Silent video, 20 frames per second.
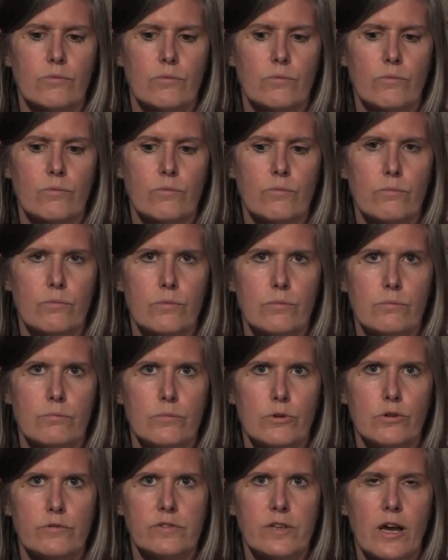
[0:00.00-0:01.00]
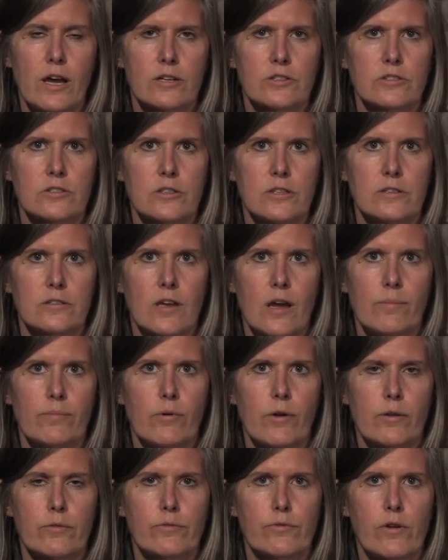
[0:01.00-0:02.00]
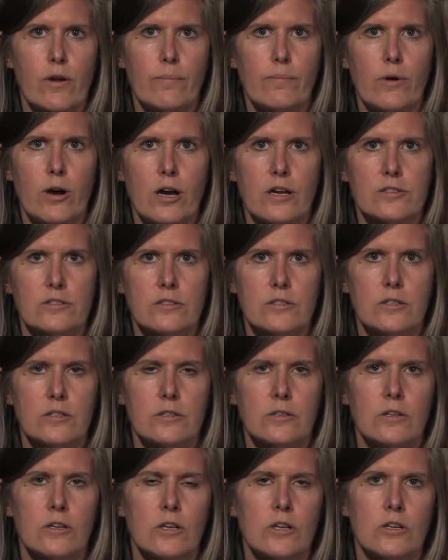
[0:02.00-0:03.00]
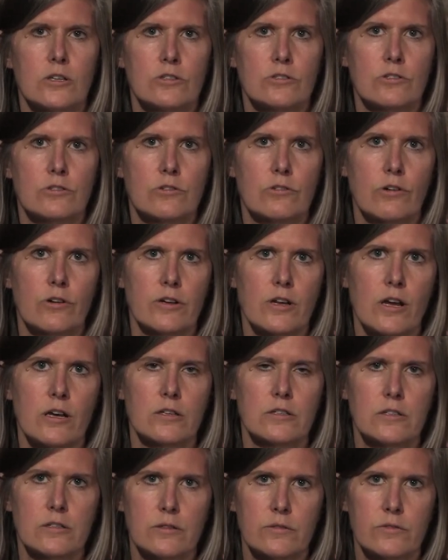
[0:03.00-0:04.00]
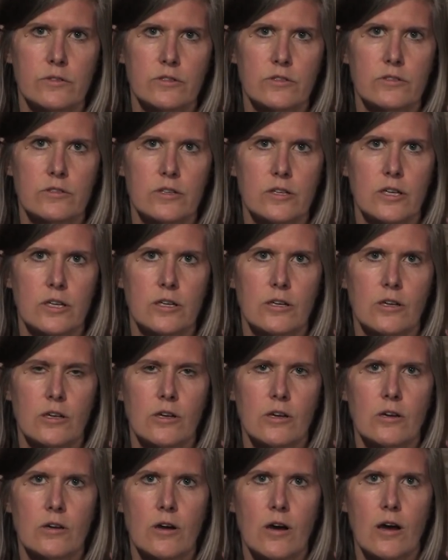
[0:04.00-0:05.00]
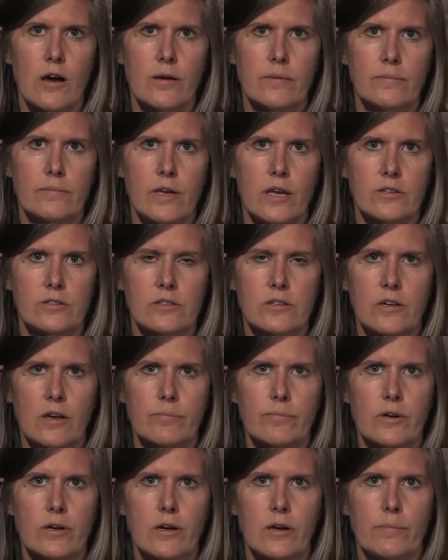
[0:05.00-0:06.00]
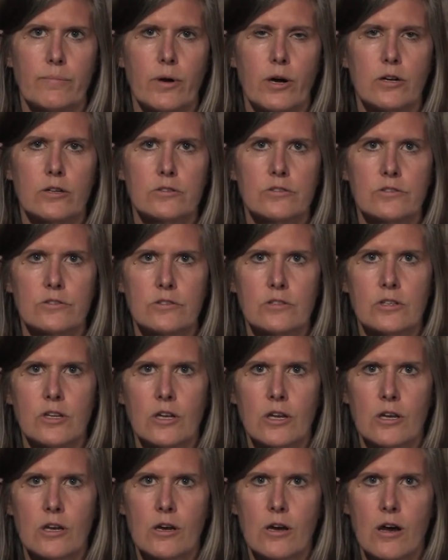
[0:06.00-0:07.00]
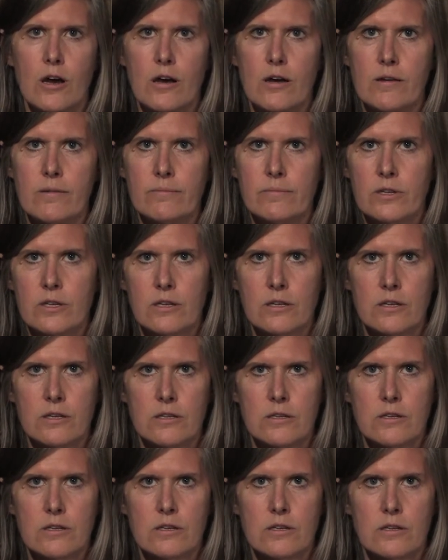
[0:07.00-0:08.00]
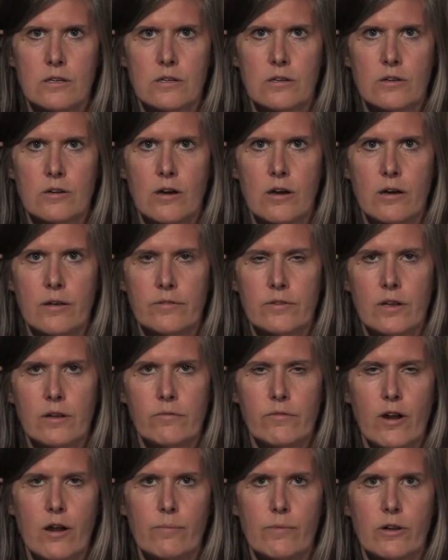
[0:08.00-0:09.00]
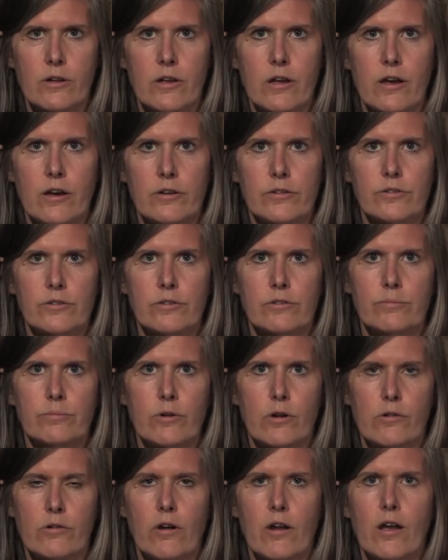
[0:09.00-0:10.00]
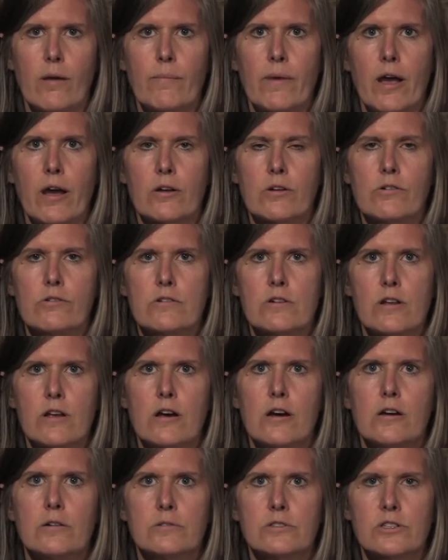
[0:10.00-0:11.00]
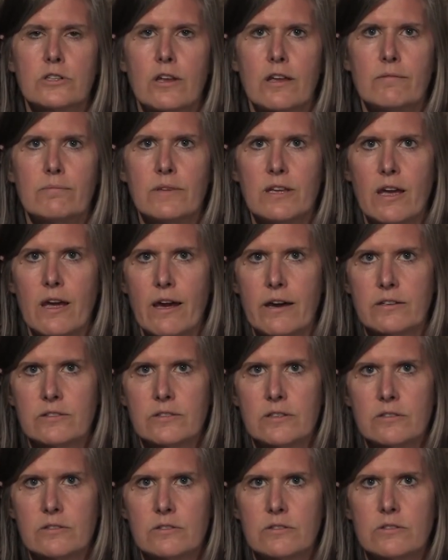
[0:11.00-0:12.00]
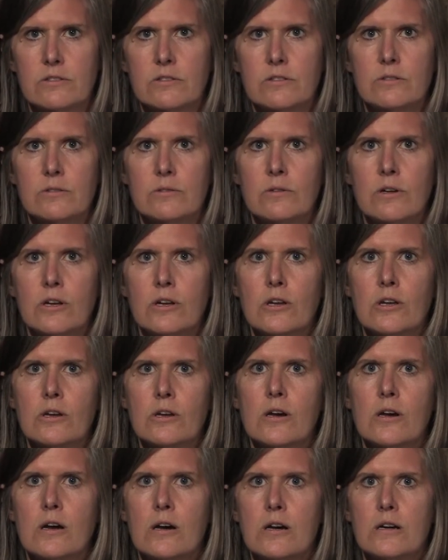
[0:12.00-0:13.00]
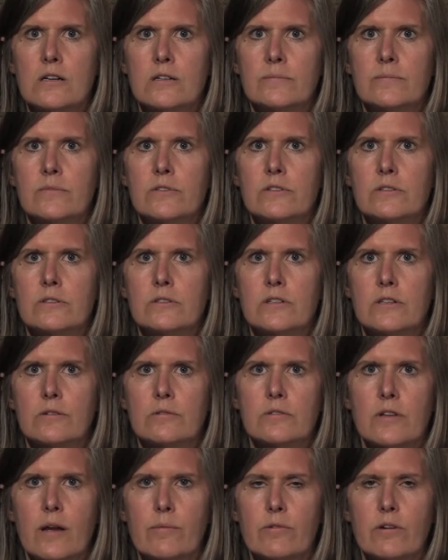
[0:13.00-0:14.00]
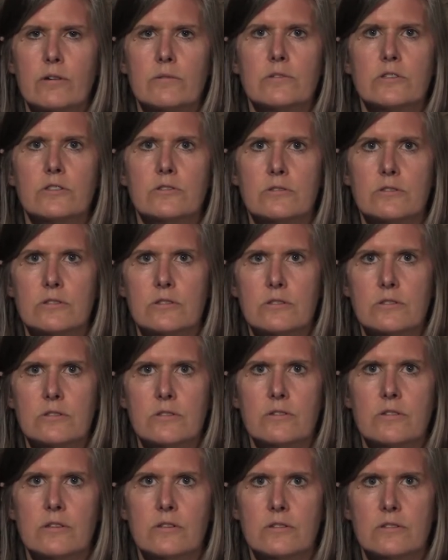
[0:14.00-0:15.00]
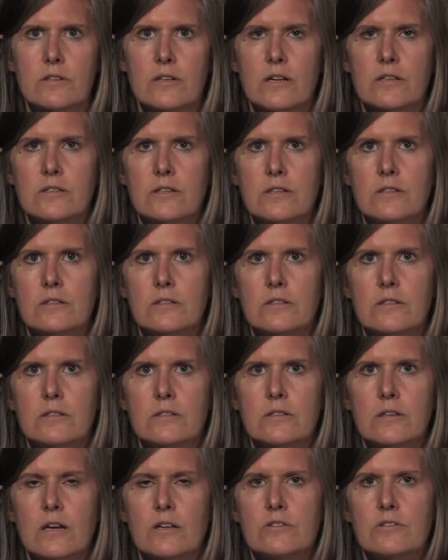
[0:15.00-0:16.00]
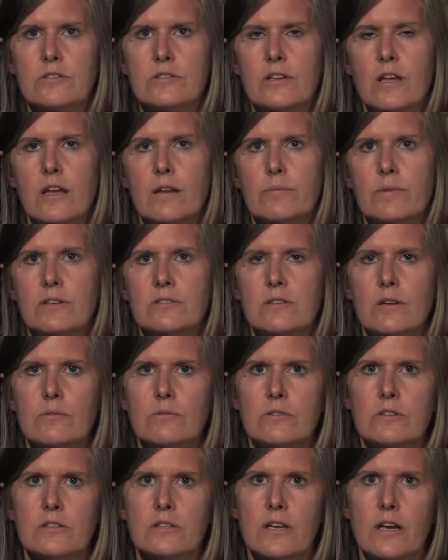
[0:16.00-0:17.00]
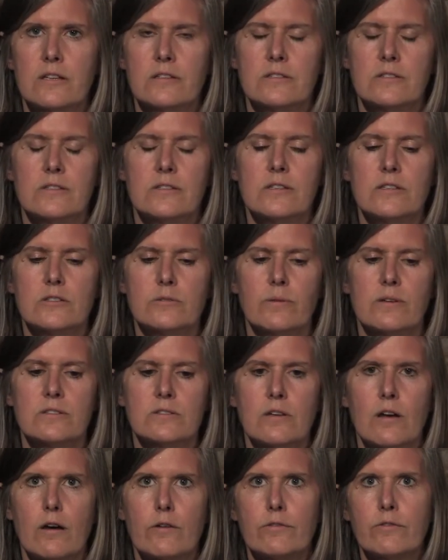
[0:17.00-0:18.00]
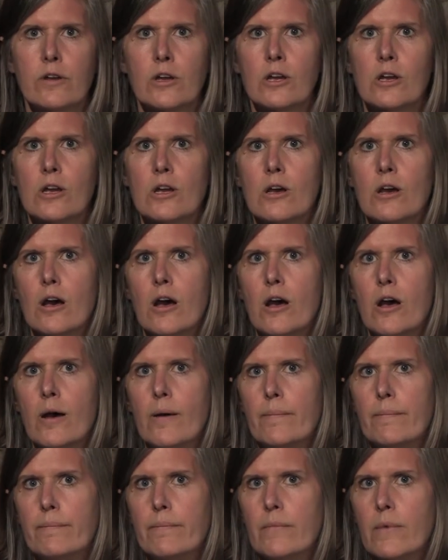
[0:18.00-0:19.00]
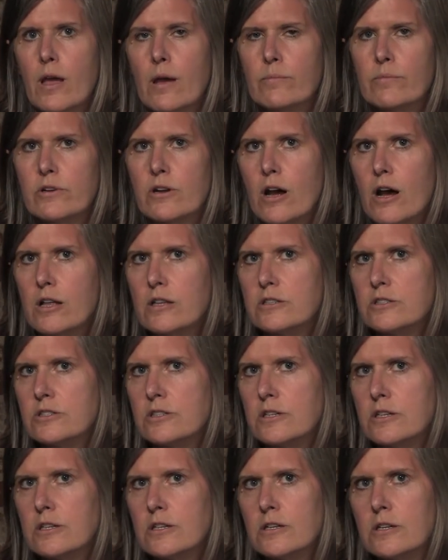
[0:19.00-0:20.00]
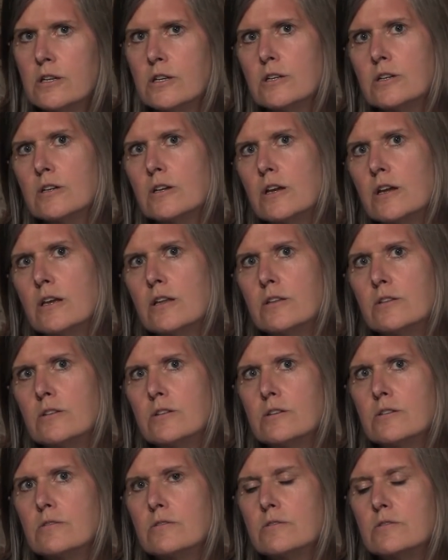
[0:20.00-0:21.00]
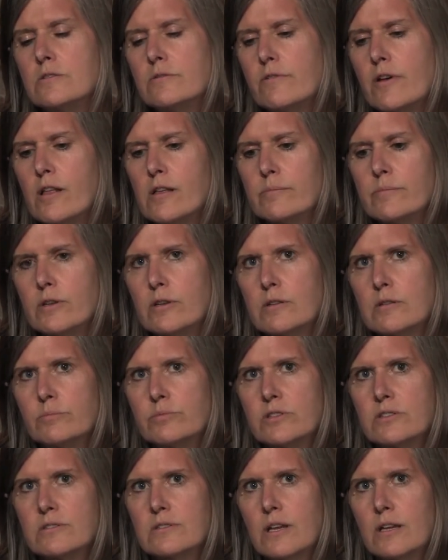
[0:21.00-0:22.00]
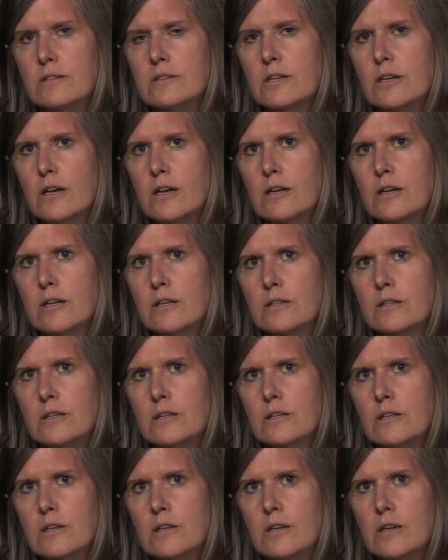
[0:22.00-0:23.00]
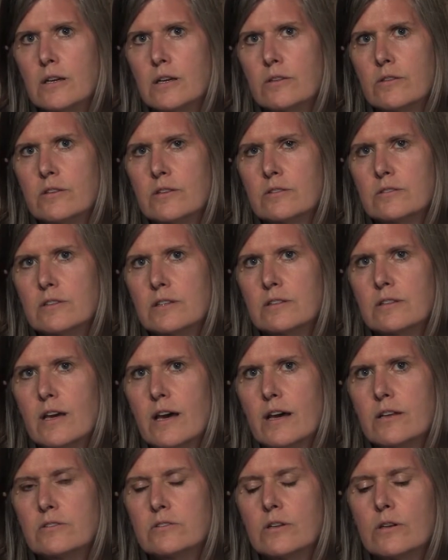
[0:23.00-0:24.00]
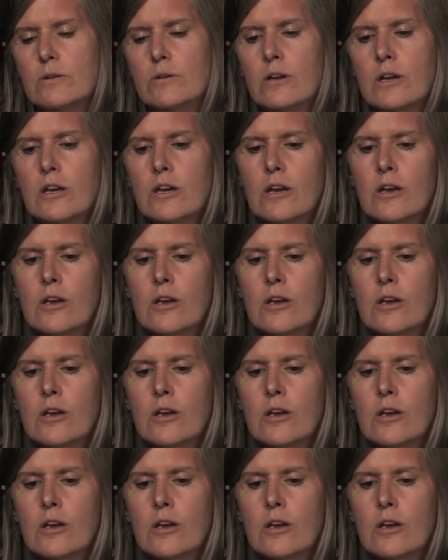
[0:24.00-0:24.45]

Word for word: moved actually at that point from Boston to Cornell University um, and took up a post um, in the um, environmental health program at Cornell, which gave me access to um, the you know library resources and things that I needed to understand because I really had to teach myself um, embryology and the development of the placenta and and things like that. So